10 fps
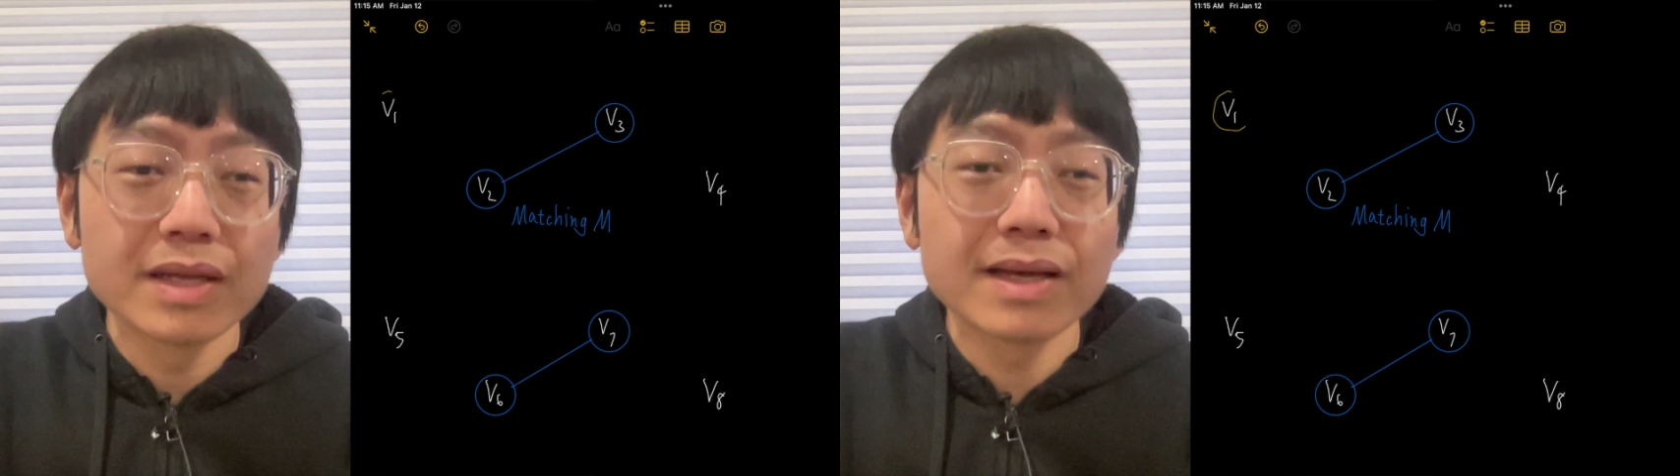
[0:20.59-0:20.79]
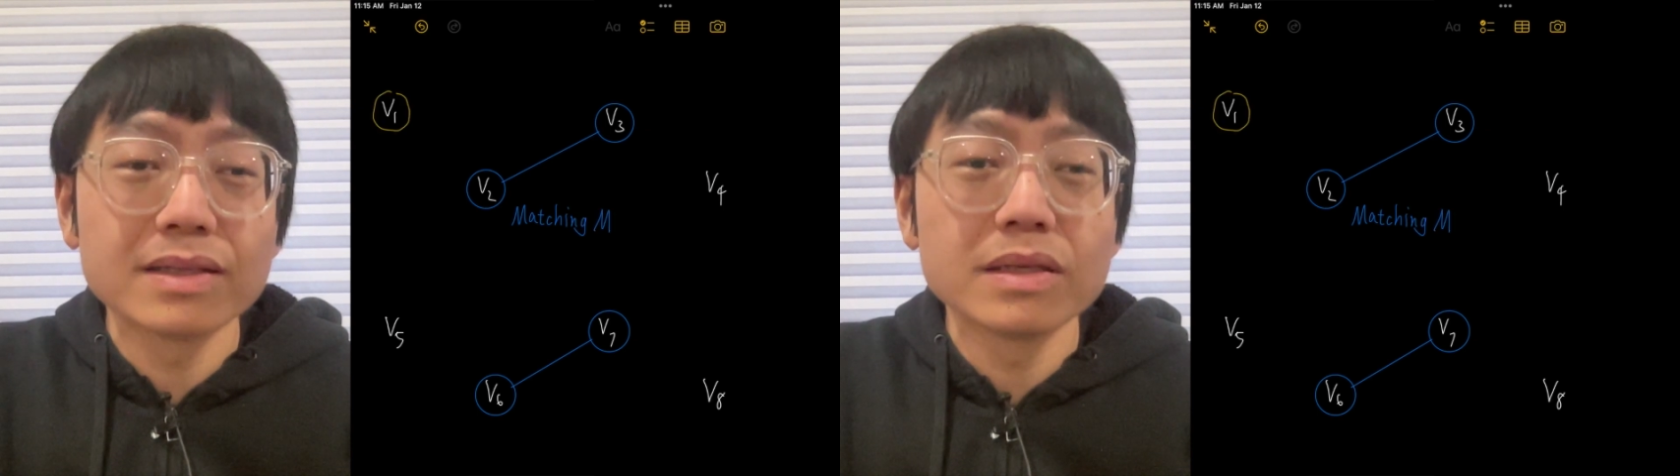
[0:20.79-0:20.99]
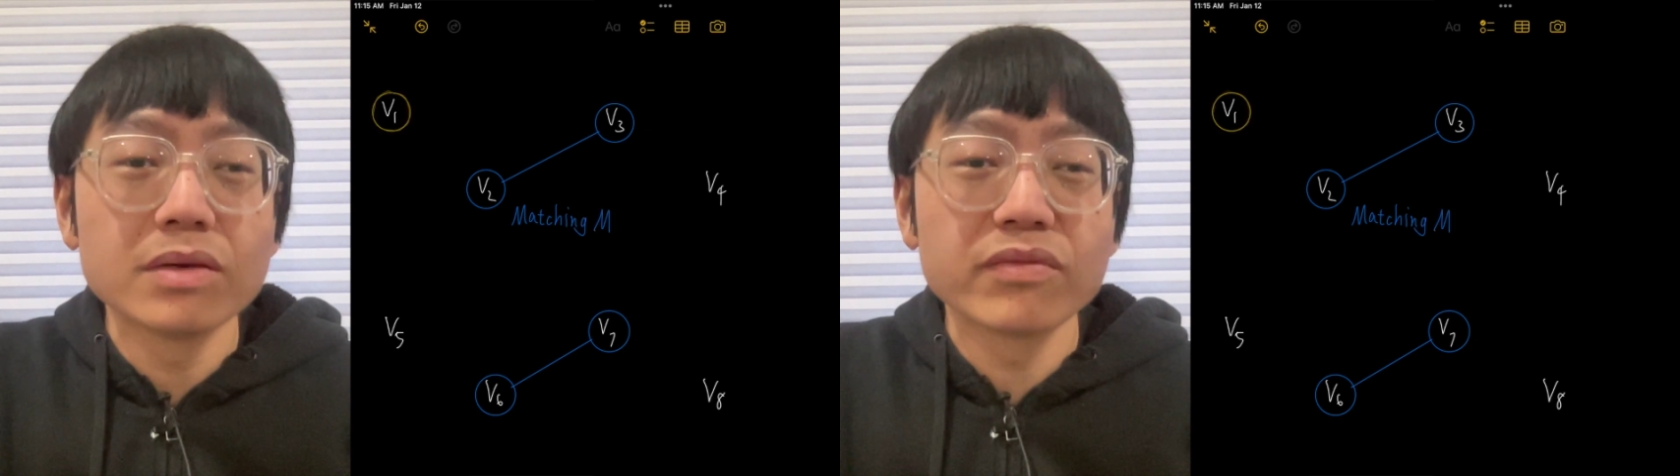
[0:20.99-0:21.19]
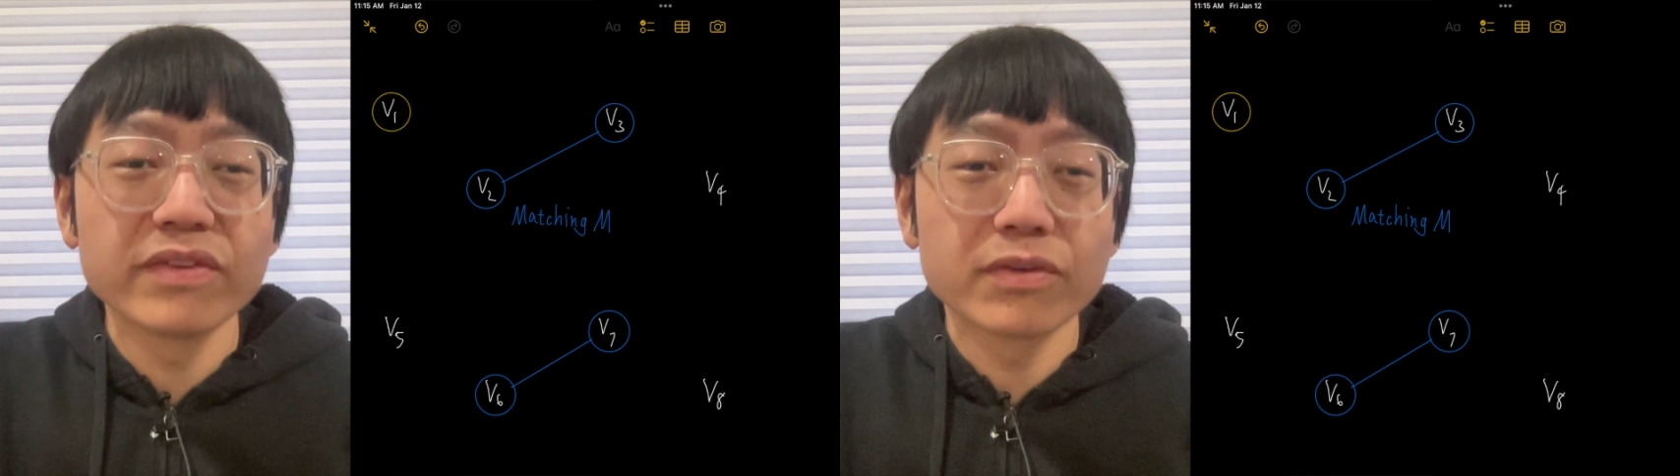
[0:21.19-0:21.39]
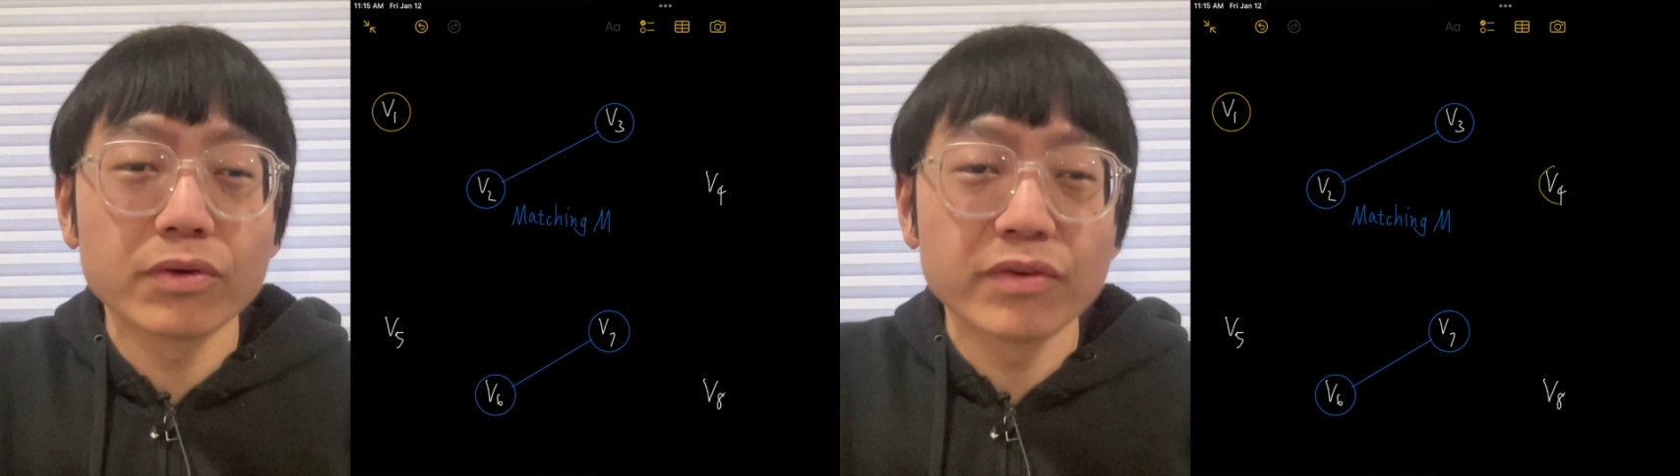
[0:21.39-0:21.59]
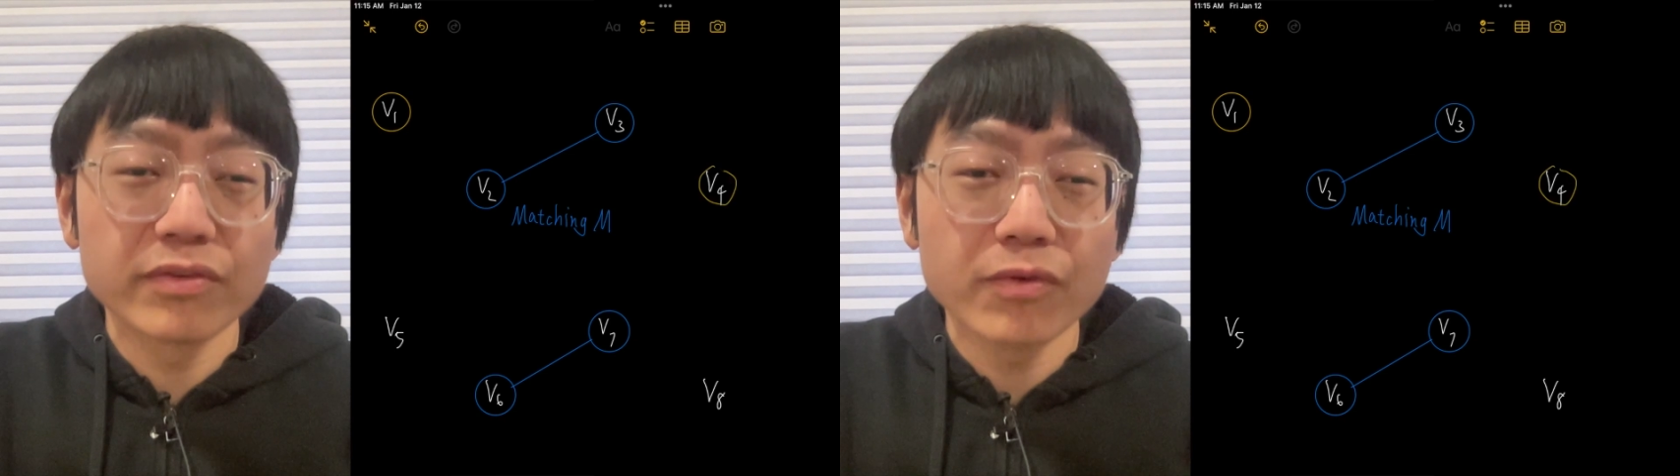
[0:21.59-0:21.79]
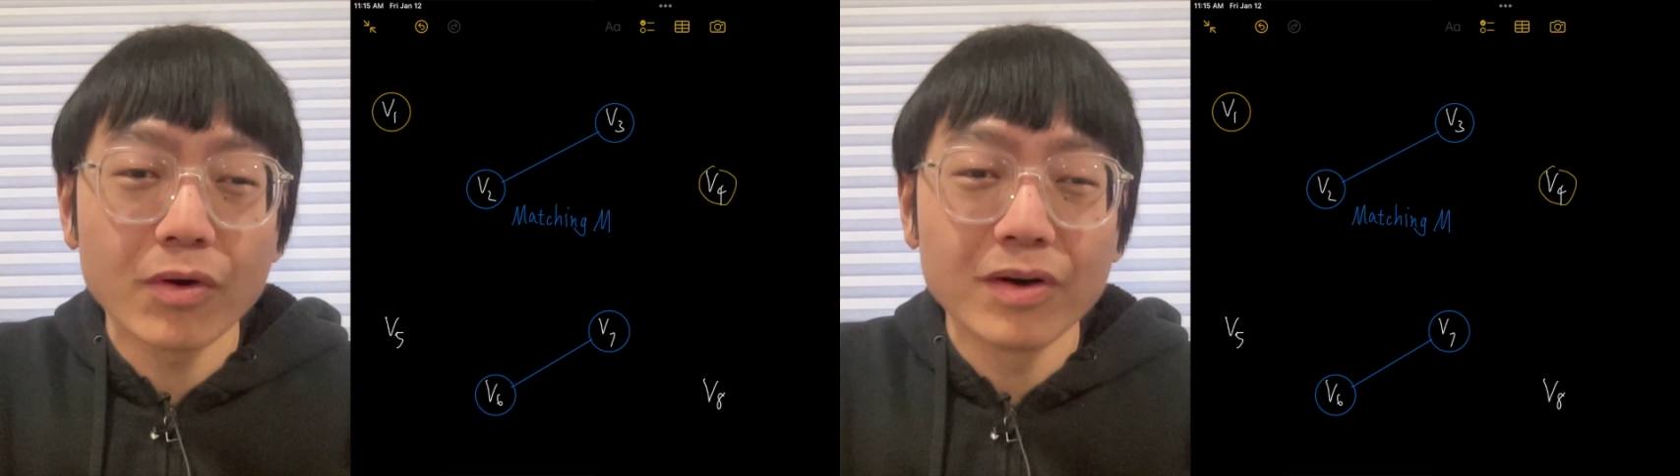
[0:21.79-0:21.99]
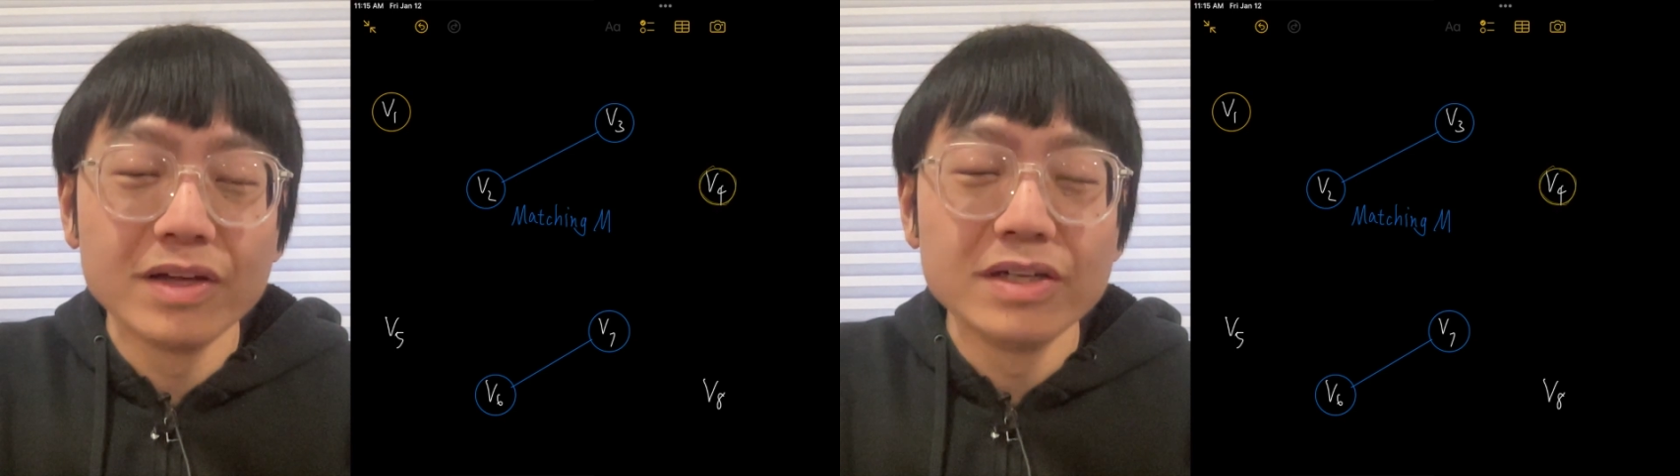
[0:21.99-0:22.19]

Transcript: and V3, V4.